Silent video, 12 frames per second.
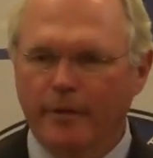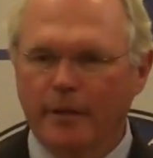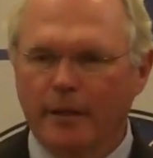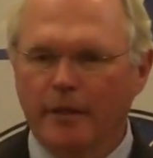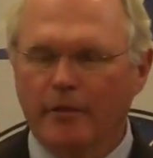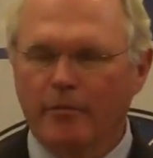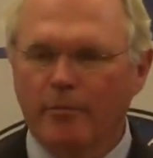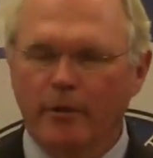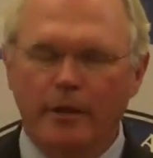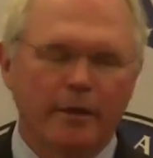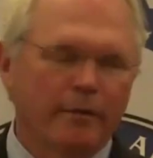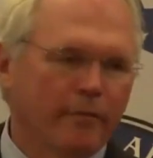late
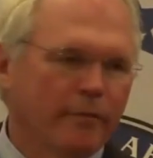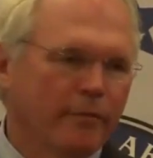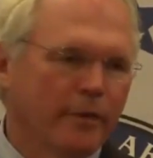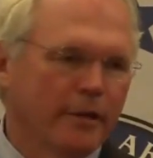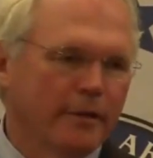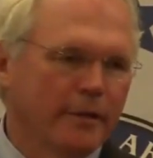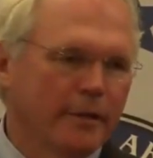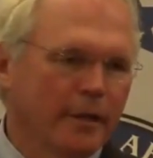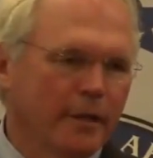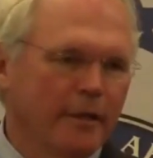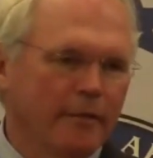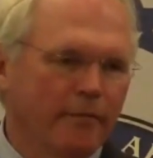spring of
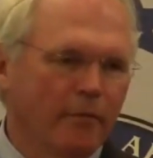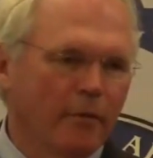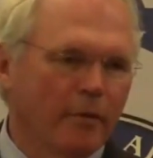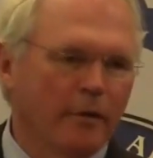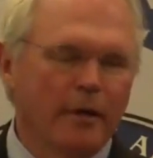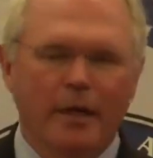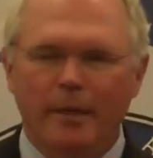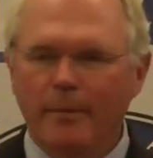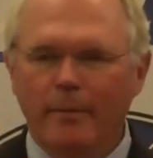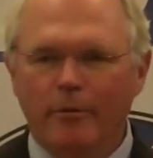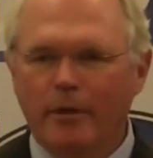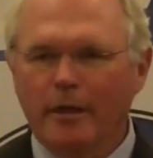1994,
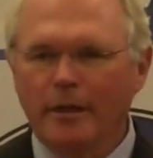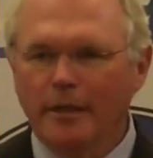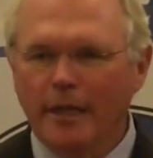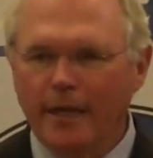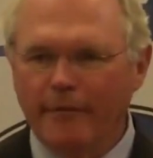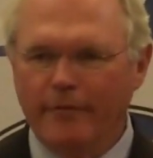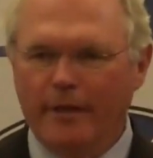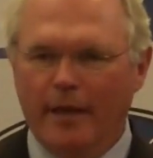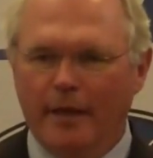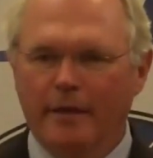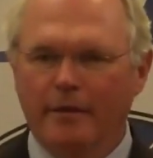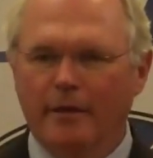people kind of laughed
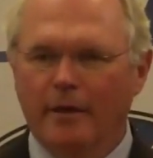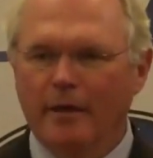at it.